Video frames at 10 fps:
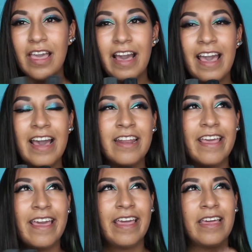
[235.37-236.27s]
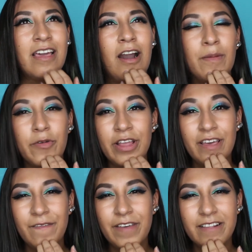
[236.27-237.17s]
I had a ombre
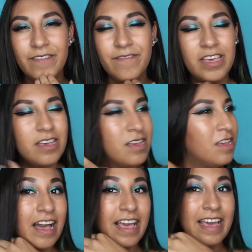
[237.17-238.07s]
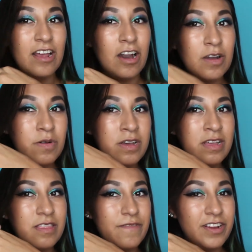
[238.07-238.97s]
effect of it. I had aqua
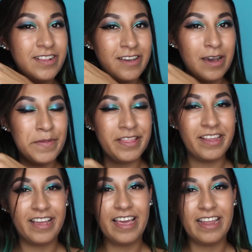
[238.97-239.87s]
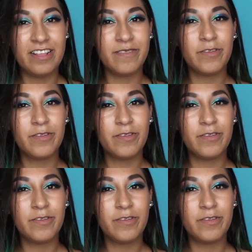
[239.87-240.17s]
at the very top, and then I had it